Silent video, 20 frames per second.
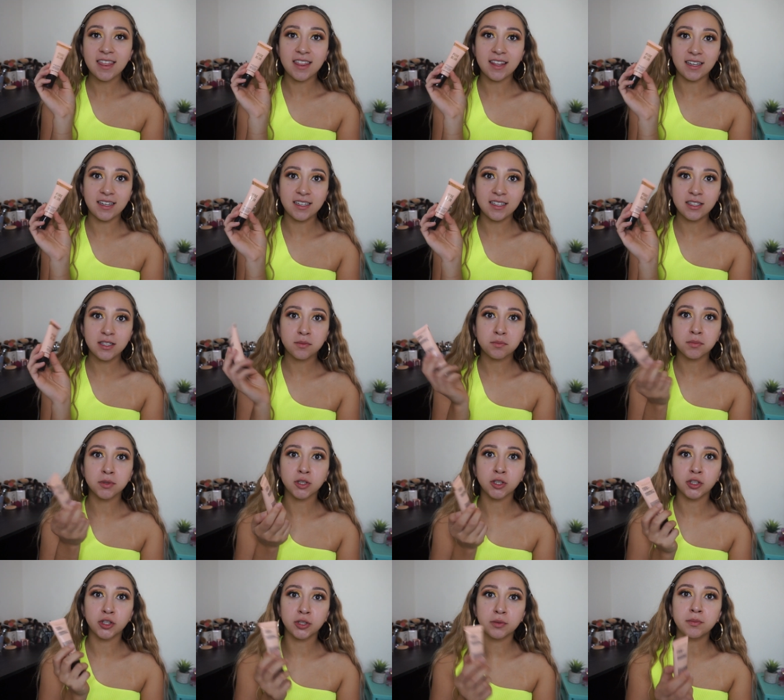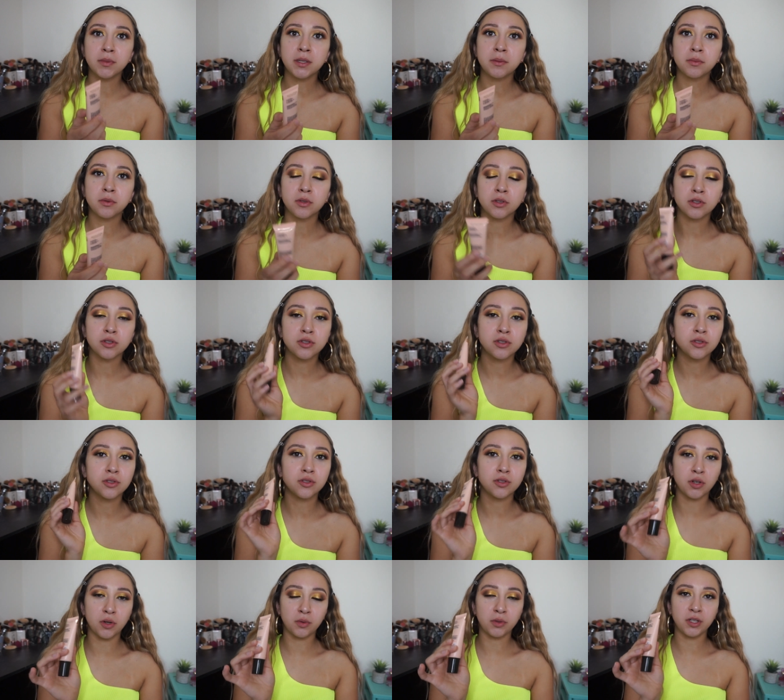this blurred my pores
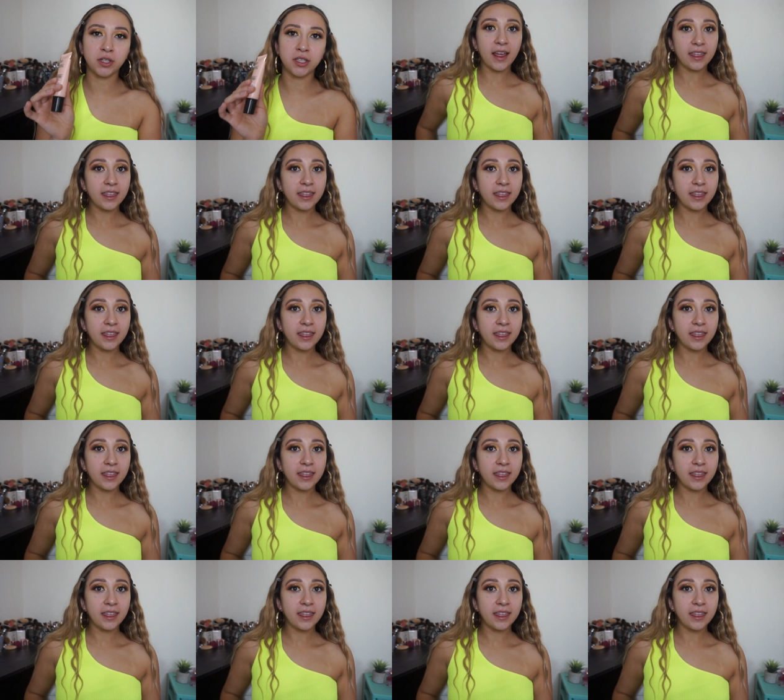so good.